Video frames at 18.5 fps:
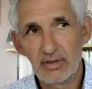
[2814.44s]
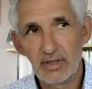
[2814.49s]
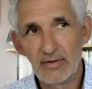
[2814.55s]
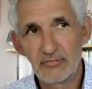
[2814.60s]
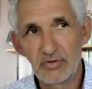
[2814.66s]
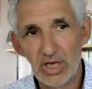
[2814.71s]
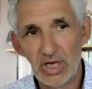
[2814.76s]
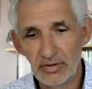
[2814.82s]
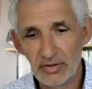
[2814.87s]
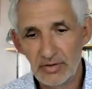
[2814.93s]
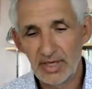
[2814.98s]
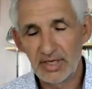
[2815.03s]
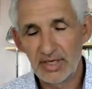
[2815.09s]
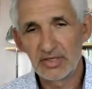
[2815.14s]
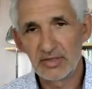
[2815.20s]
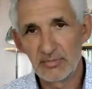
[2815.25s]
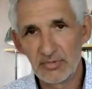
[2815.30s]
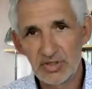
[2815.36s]
they've done
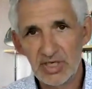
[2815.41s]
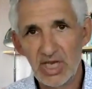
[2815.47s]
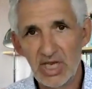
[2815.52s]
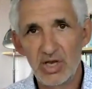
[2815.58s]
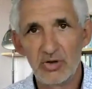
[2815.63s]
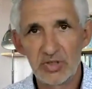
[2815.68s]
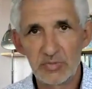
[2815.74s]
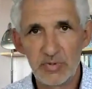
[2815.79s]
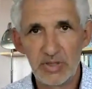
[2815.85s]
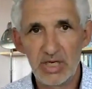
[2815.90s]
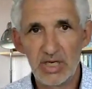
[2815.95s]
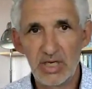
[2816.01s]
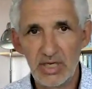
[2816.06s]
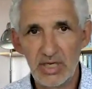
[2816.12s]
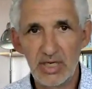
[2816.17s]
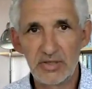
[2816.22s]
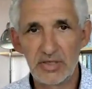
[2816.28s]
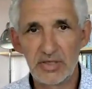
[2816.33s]
things themselves, but
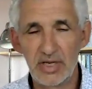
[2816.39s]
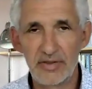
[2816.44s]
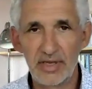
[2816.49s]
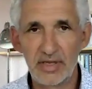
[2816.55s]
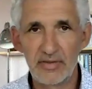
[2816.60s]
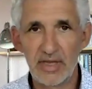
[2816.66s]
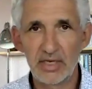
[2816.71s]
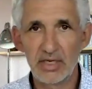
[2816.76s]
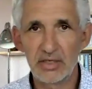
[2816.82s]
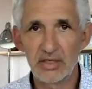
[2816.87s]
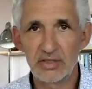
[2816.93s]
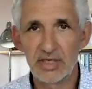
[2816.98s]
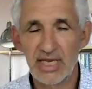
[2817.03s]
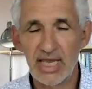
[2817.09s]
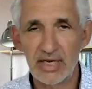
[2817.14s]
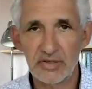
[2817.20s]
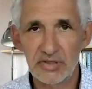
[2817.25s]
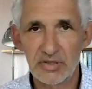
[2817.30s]
is there anything to
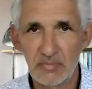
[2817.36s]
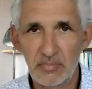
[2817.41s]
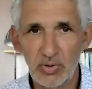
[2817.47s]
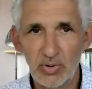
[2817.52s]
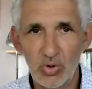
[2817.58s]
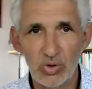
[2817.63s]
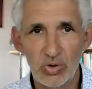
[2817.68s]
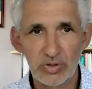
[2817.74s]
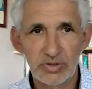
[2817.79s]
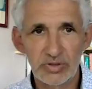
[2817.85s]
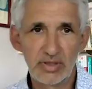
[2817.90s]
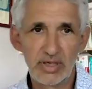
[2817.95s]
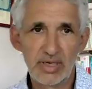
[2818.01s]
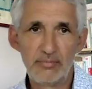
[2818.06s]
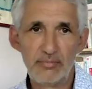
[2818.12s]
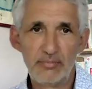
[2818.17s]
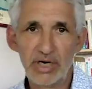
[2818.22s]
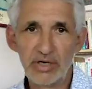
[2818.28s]
get support,
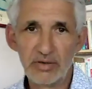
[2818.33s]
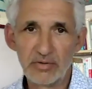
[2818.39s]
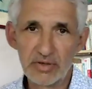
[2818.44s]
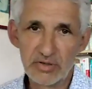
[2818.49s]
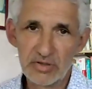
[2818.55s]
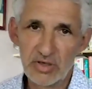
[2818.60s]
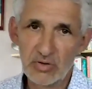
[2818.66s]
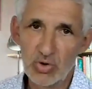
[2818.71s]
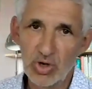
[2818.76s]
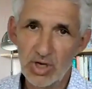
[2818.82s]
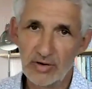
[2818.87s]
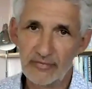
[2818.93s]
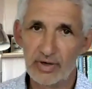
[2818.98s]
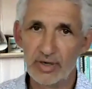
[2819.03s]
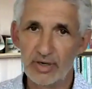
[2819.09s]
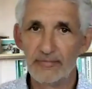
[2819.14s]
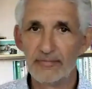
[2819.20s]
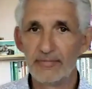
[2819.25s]
Brendan, because you work
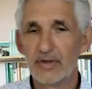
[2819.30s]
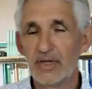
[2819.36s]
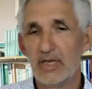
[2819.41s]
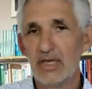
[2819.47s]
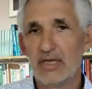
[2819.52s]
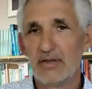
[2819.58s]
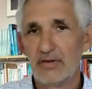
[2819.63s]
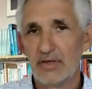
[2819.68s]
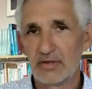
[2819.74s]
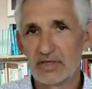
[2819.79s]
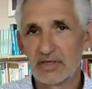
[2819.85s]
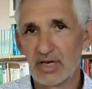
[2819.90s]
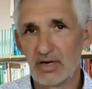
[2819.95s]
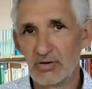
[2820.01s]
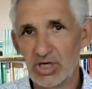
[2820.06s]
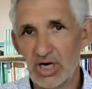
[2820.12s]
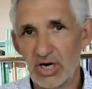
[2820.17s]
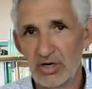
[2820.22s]
for this
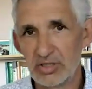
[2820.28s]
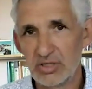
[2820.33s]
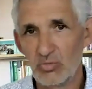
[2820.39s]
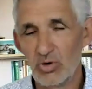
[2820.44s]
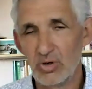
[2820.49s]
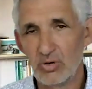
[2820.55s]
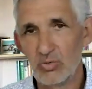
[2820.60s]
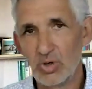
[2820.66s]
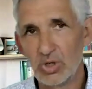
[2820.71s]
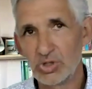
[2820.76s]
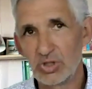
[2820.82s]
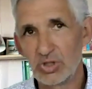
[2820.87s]
kind of charity? What